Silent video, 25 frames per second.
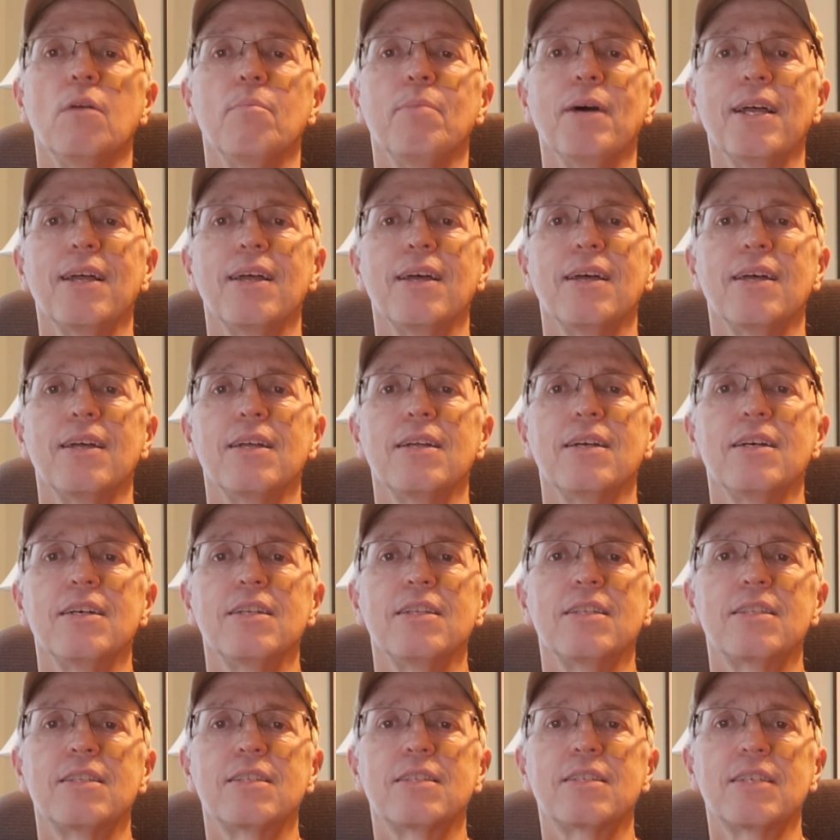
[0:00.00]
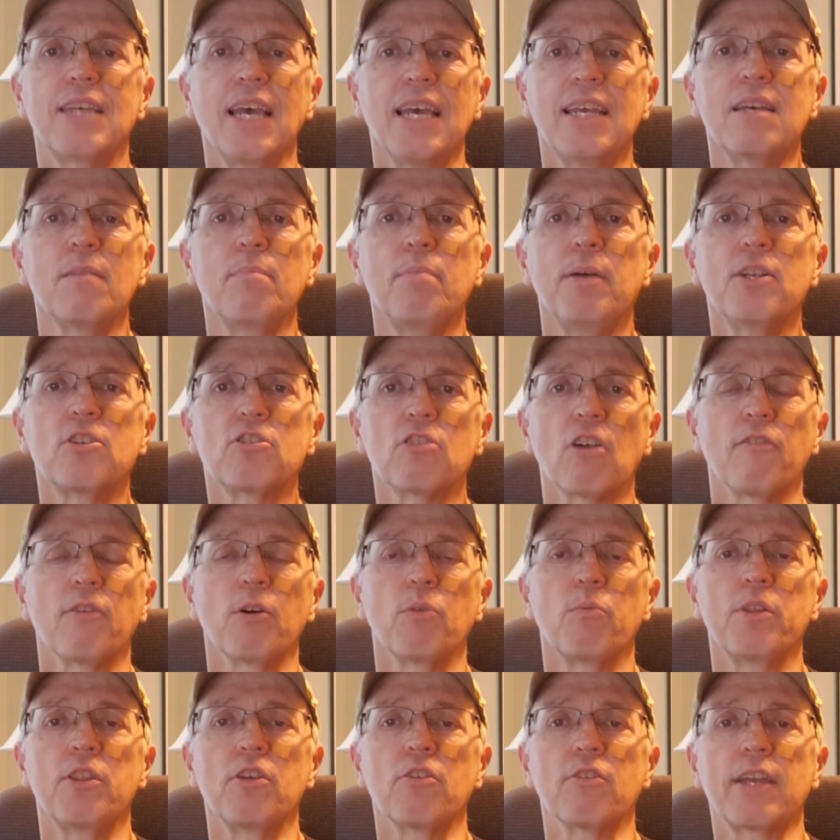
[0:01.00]
But take a picture of
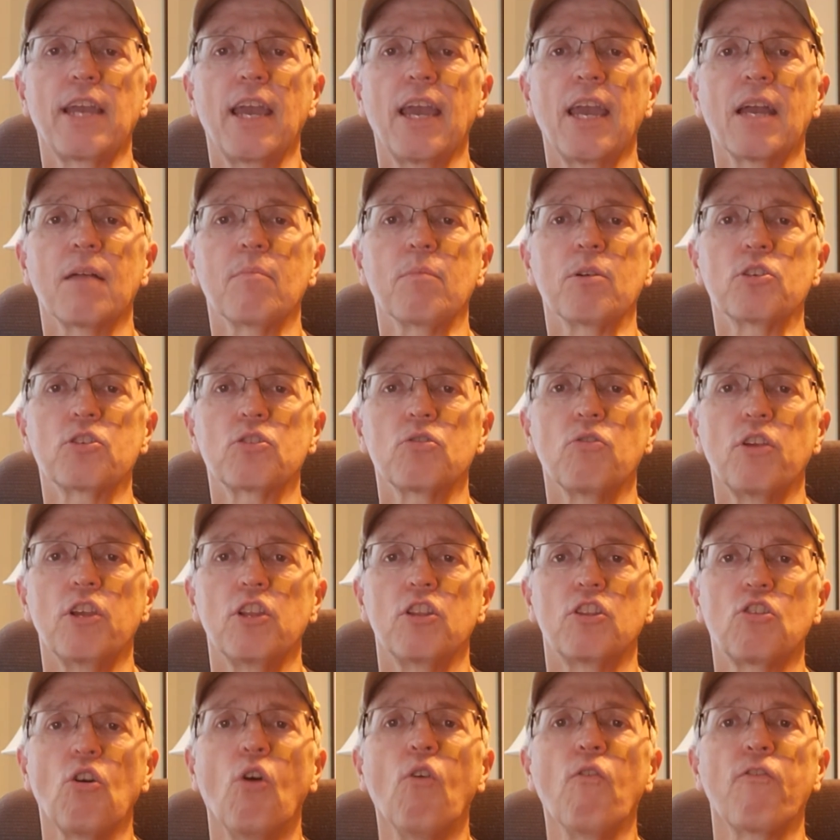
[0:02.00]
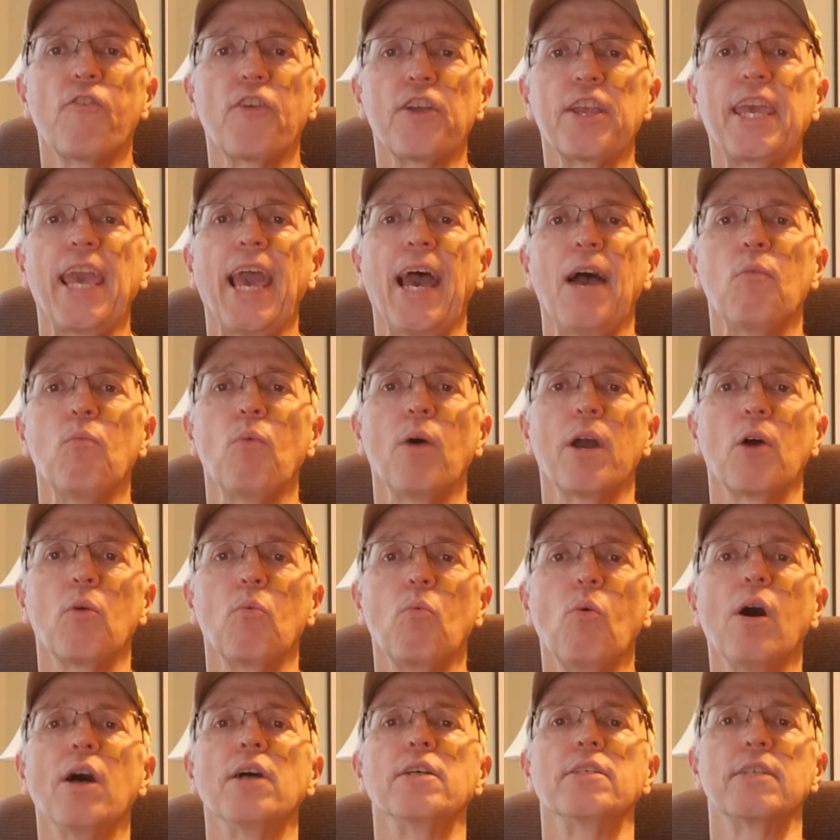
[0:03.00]
it with your camera so you don't forget what it
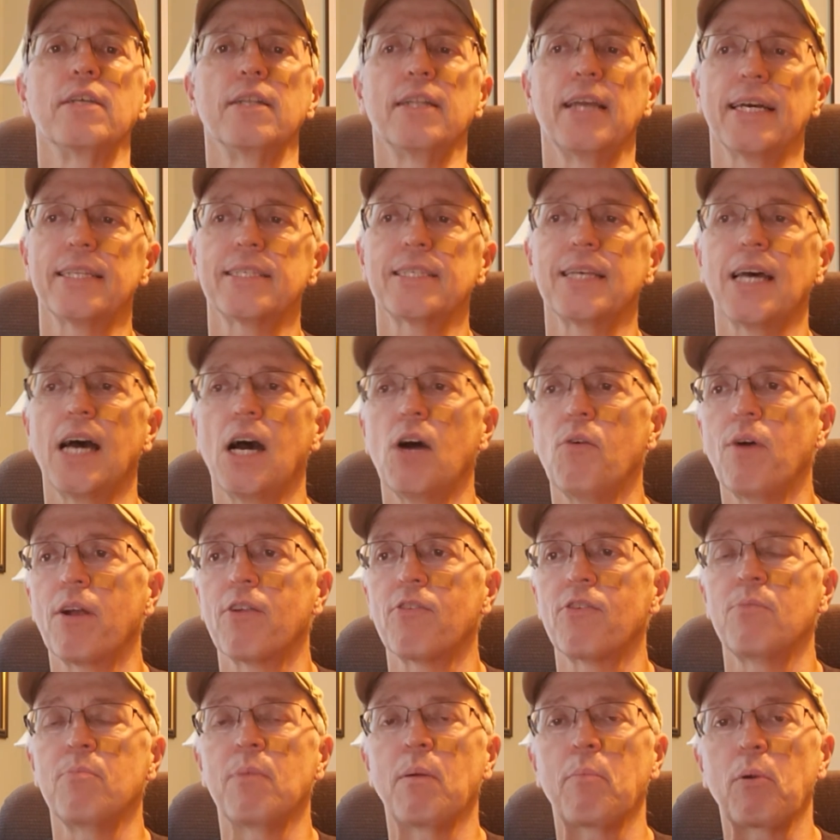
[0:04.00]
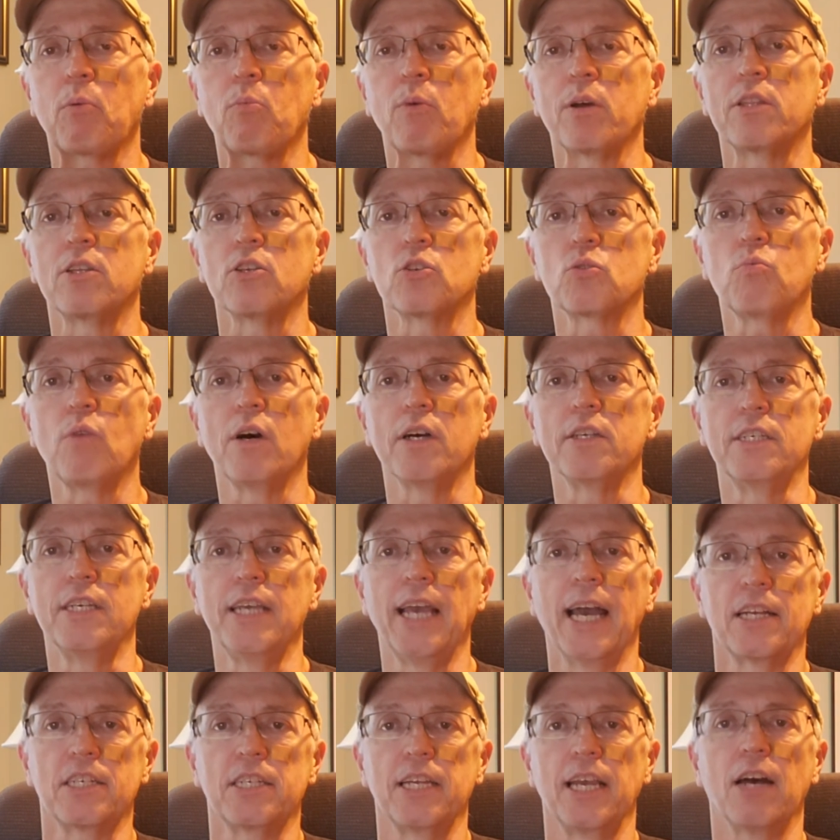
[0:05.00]
was. And that's how I remembered what this was.
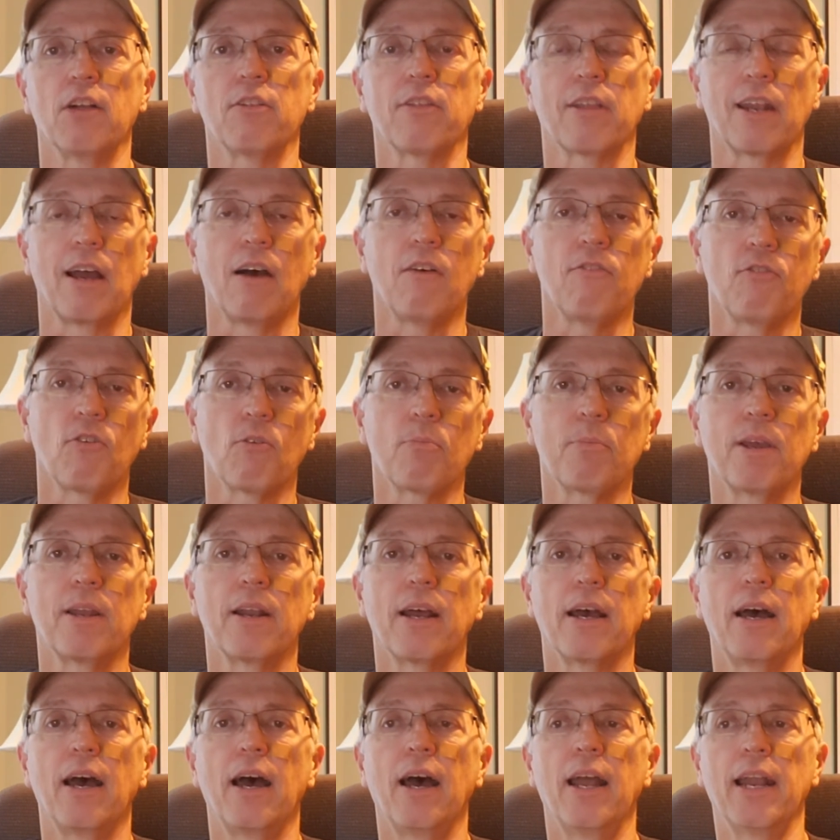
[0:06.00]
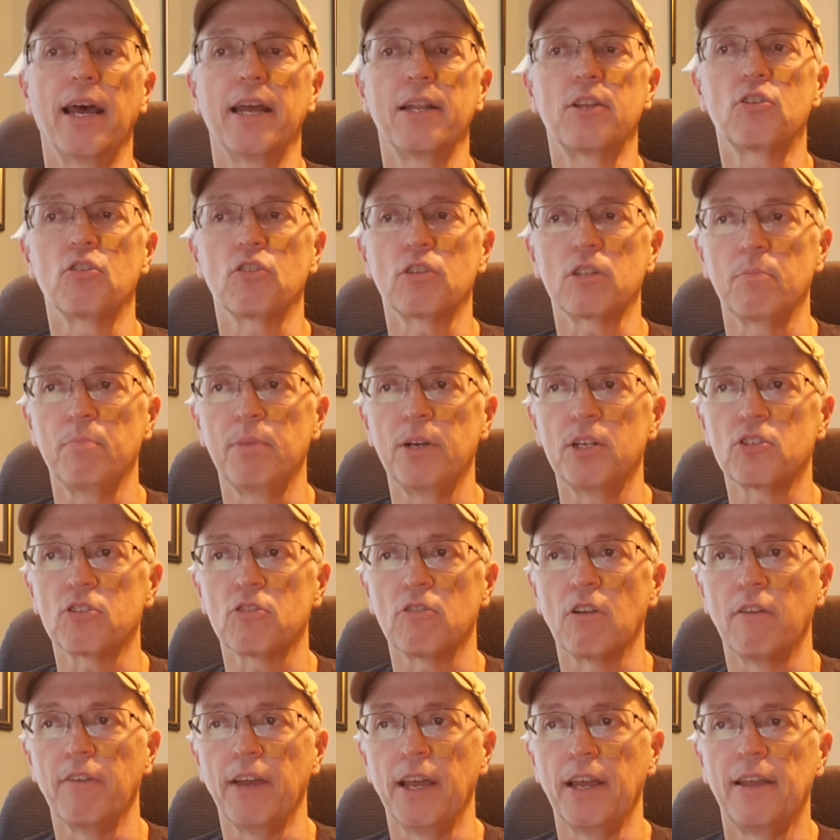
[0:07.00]
He actually held it out for me, and I took the
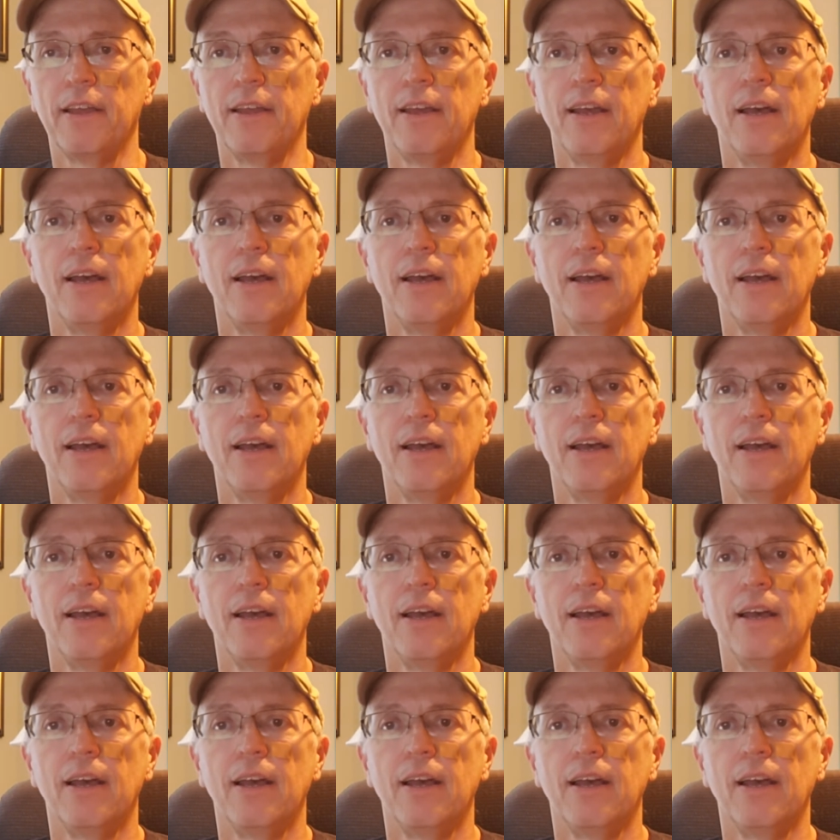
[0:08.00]
picture of it.